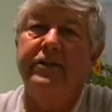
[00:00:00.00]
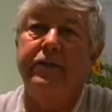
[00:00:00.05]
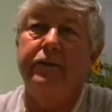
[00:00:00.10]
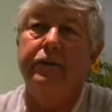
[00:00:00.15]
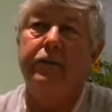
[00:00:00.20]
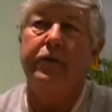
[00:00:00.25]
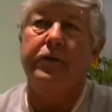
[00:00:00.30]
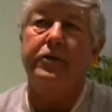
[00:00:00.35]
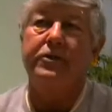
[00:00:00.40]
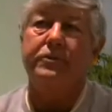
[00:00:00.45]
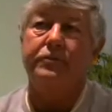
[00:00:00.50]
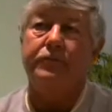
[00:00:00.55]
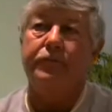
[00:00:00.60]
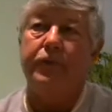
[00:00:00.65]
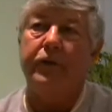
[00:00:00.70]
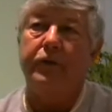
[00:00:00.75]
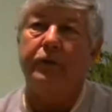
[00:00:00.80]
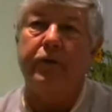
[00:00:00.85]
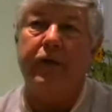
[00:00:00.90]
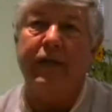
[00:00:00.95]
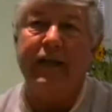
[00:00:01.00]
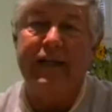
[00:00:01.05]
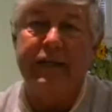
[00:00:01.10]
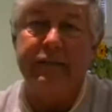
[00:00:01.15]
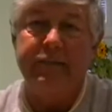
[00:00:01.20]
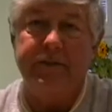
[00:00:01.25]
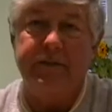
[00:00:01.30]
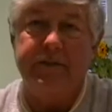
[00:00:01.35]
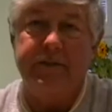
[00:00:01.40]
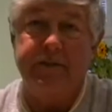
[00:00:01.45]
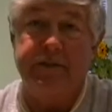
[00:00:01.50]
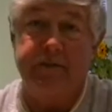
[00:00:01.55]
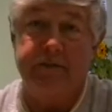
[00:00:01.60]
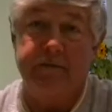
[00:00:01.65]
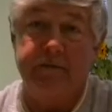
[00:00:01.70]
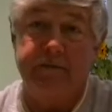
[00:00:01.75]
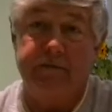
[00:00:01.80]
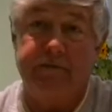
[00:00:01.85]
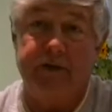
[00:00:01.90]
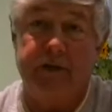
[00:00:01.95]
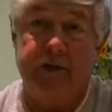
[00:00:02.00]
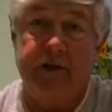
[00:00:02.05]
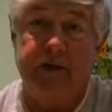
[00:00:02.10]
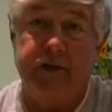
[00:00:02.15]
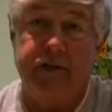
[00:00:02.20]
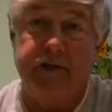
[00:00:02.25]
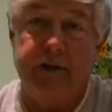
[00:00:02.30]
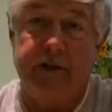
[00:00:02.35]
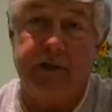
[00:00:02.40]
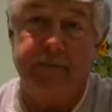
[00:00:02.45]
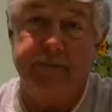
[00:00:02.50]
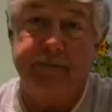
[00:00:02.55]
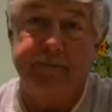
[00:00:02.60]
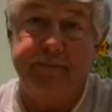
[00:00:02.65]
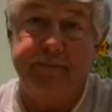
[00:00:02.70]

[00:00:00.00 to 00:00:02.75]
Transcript: Yes, it was. We were Liebes's furniture.